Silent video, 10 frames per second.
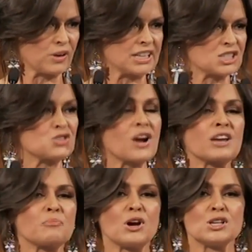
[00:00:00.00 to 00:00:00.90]
ready to
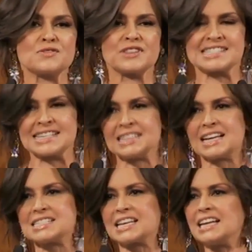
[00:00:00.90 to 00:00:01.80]
strike a pose for the
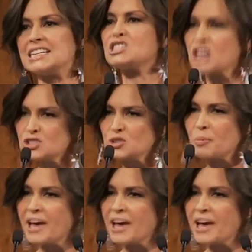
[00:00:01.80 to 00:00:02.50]
Sunday Telly social